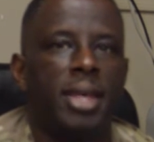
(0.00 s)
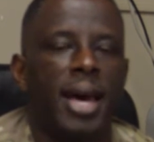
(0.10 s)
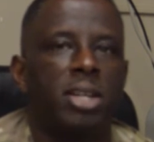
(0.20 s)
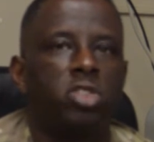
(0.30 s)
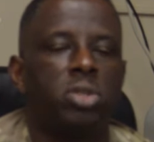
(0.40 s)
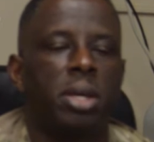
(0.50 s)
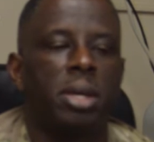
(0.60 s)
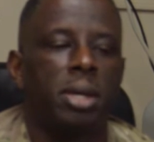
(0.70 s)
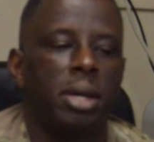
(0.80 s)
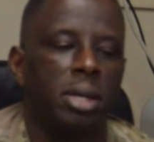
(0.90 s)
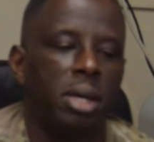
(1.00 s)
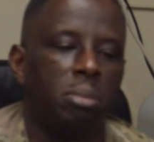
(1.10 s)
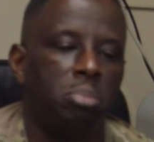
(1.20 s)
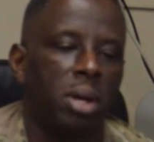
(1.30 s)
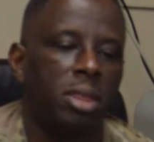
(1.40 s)
that is a, a, a
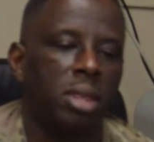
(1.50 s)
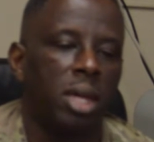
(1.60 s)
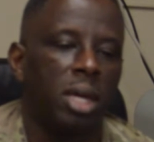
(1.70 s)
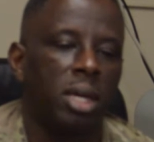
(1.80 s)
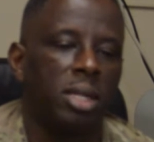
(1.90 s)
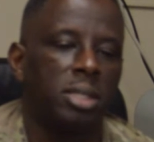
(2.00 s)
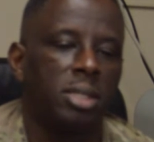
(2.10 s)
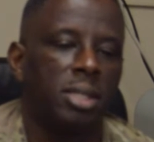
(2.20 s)
big thing, and,